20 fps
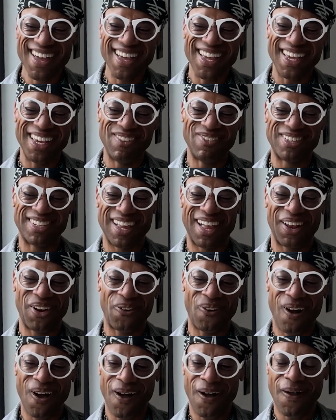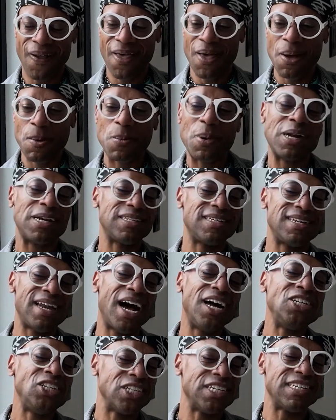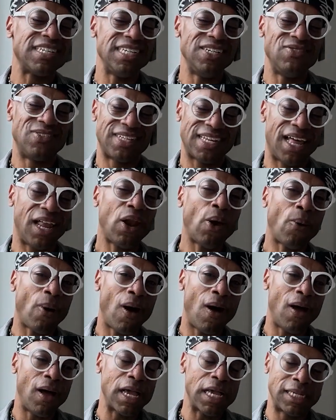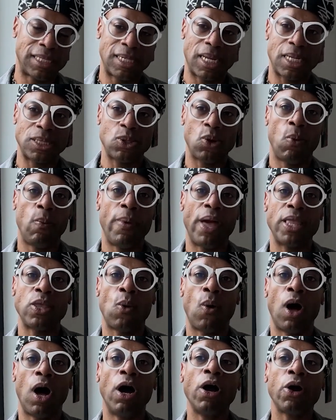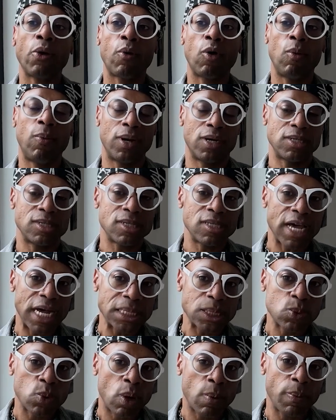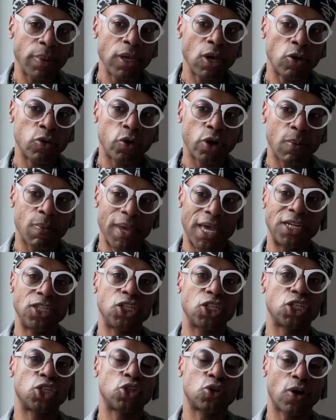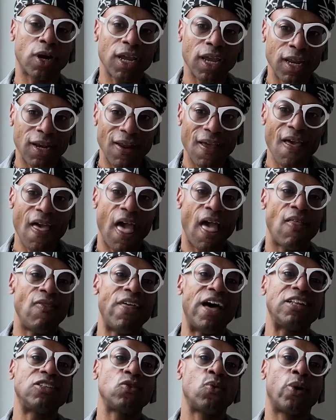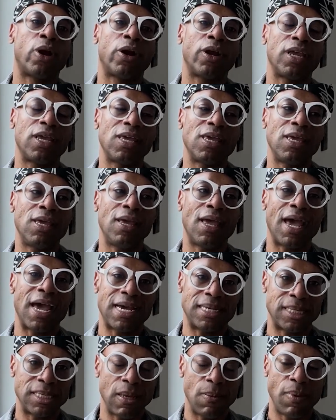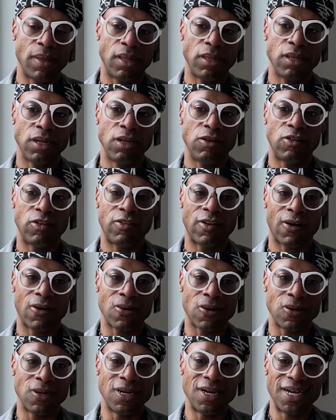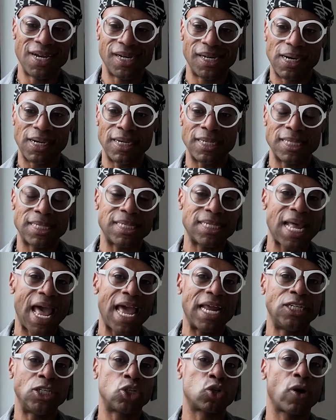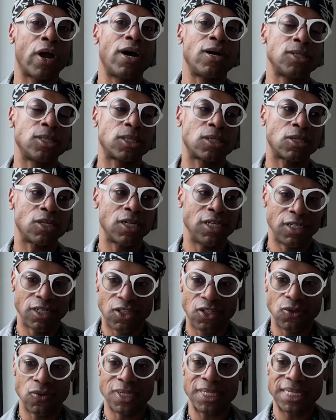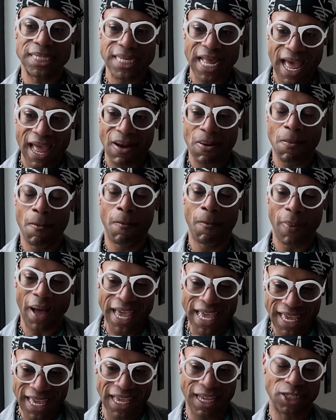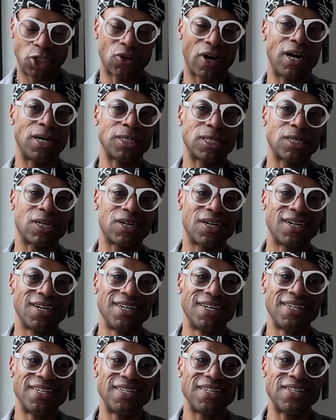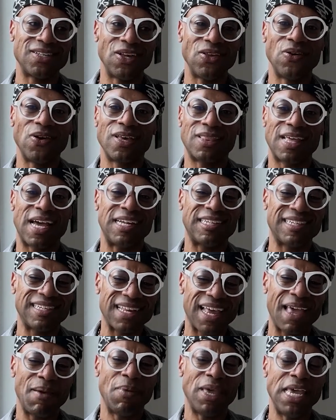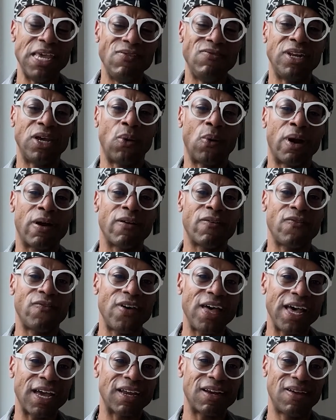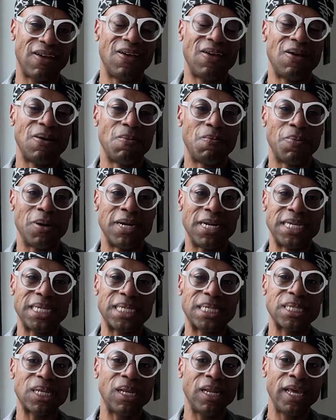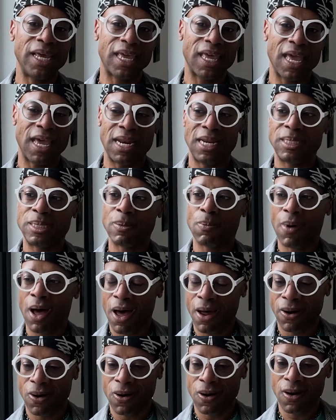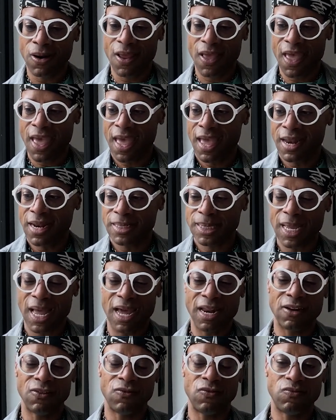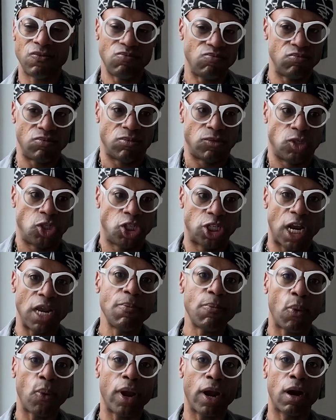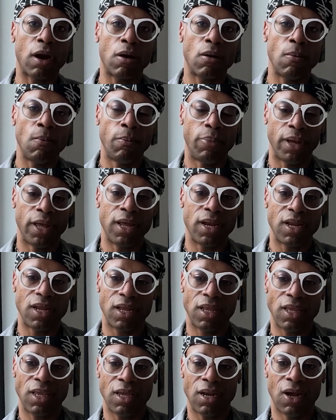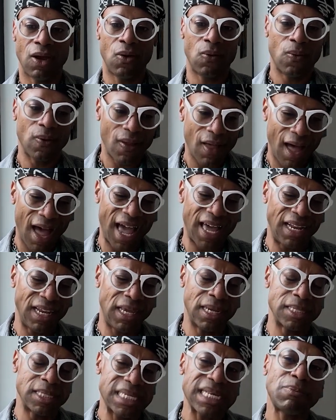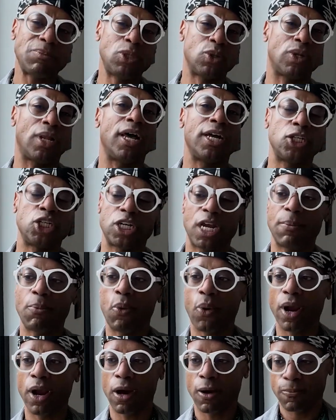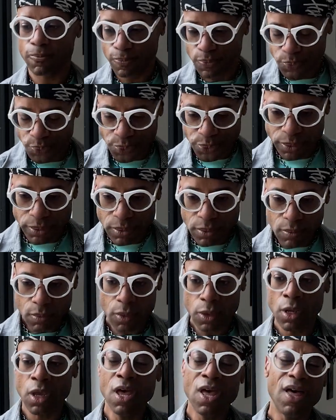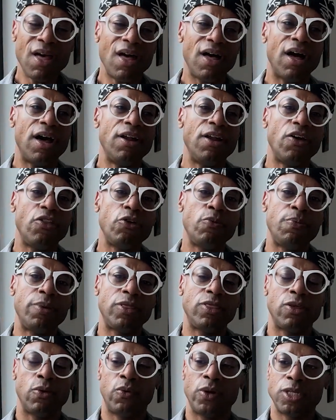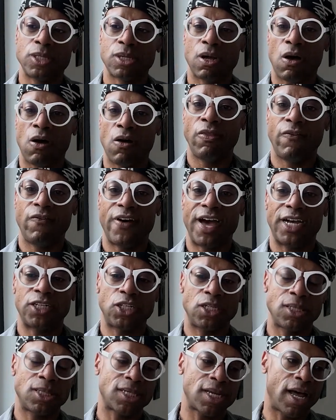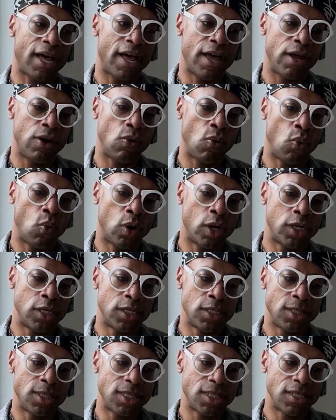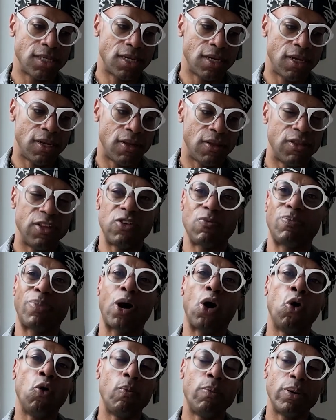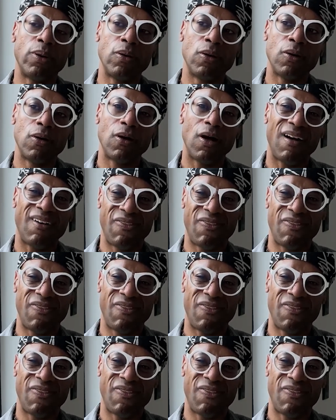Yves Saint Laurent. But it's not just Yves Saint Laurent. It's also Emmanuel Ungaro, because that's where Piotrek Panszczyk trained. And that's where he has the ability to turn a satin trouser into a satin biking trouser. So you get that same evening wear effect, but it's slick and it's modern and it's kind of shapewear, but highly conceptualized shapewear. Another bit that we saw fashion side was this Pope, a